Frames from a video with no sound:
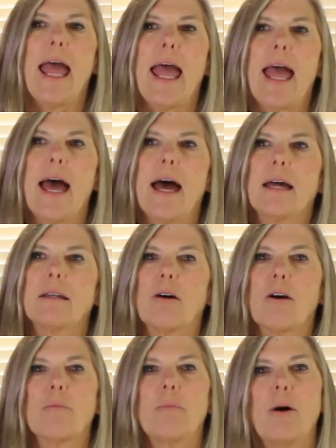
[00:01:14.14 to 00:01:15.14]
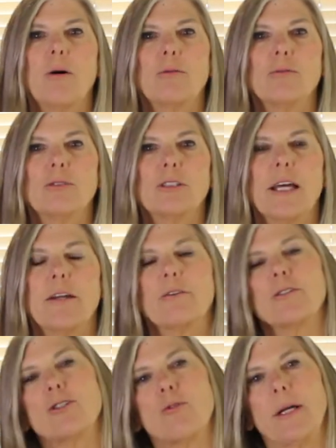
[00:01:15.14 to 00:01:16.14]
and our bones and our
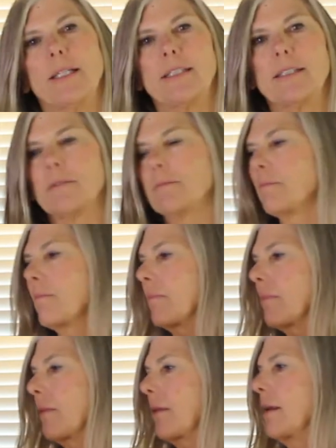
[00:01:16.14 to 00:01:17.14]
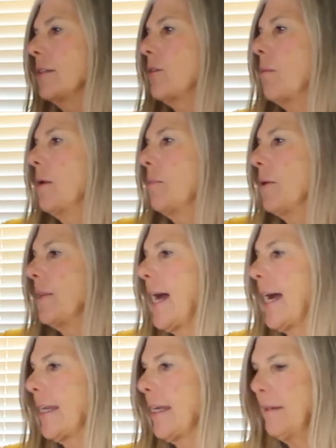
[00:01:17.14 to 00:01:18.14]
joints. So I'm going to put
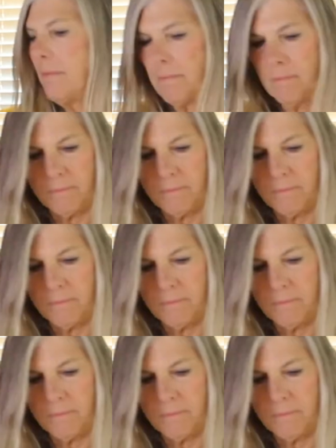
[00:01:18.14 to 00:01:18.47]
that in.